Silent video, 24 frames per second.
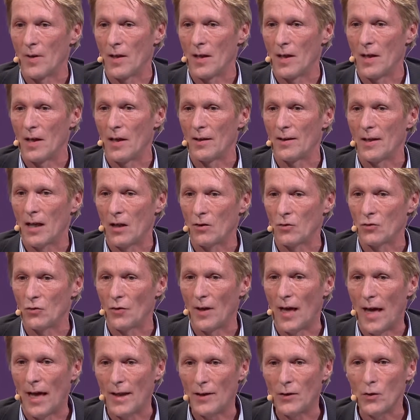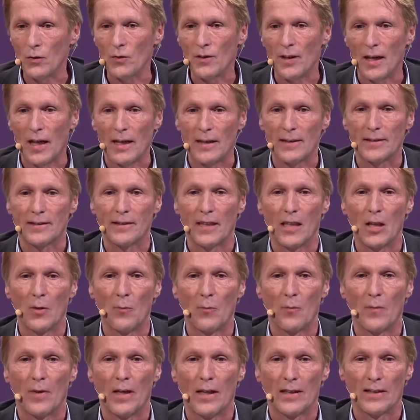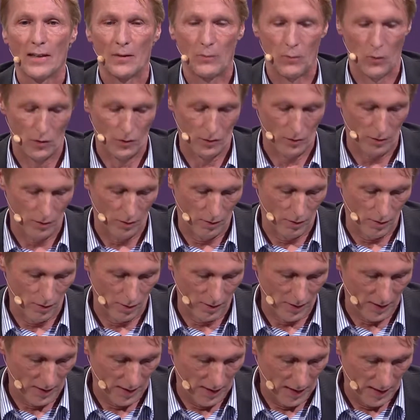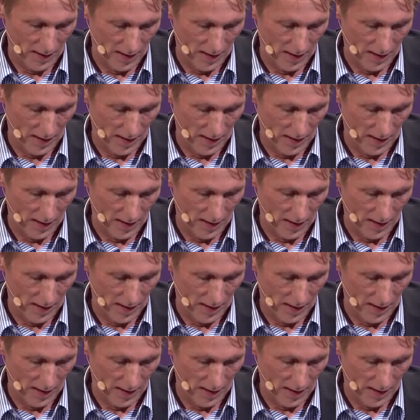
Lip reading: and how to educate them, as it was called,